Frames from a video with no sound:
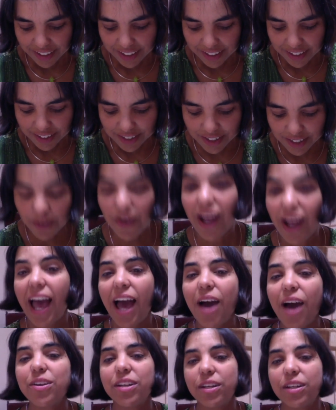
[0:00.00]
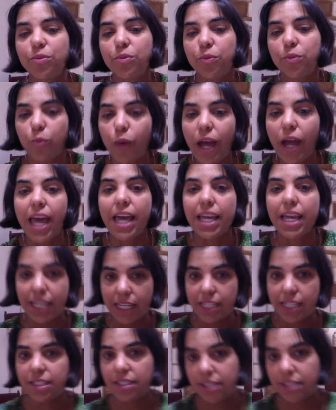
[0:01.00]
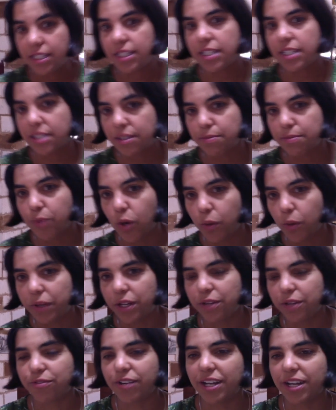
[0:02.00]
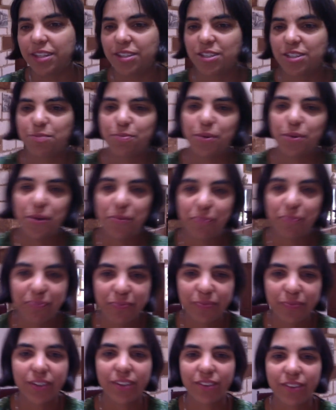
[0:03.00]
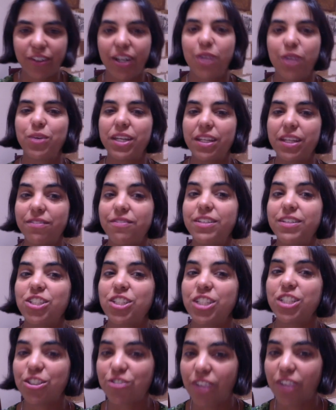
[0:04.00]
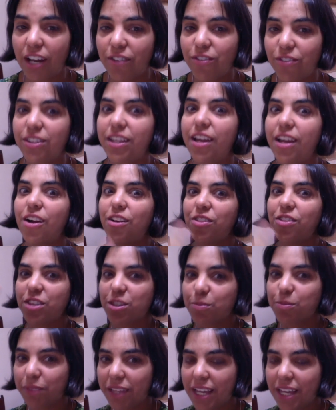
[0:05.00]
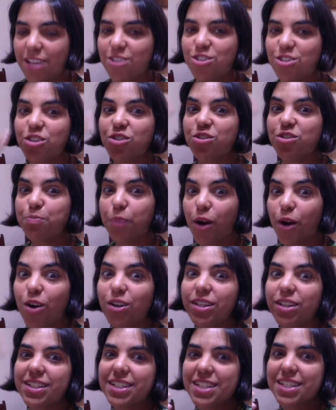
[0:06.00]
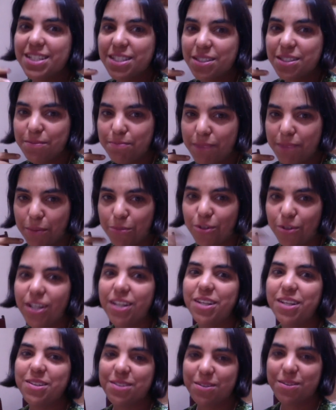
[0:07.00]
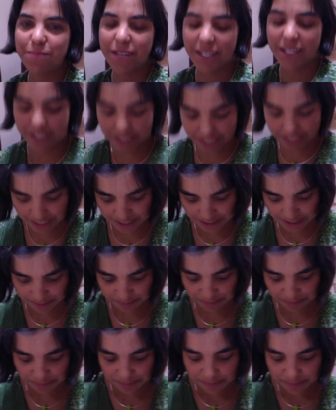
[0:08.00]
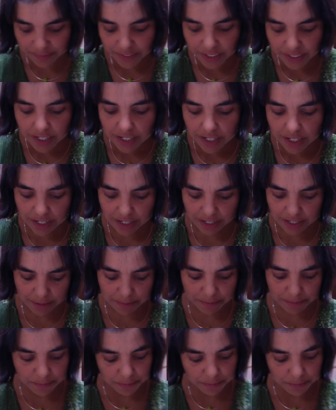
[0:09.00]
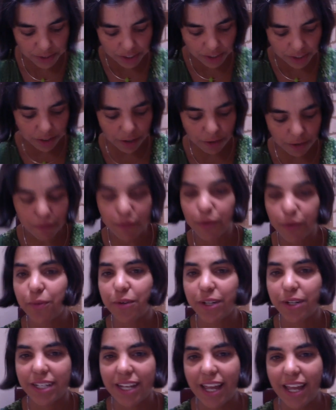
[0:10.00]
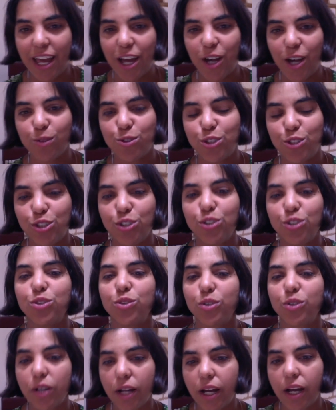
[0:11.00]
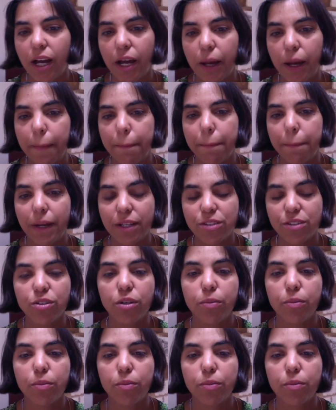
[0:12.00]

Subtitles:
So how did Wei get to this moment of writing this poem? Right, we can envision he traveled there, this place sparked his memory and his imagination. We're going to go forward now to Matsuo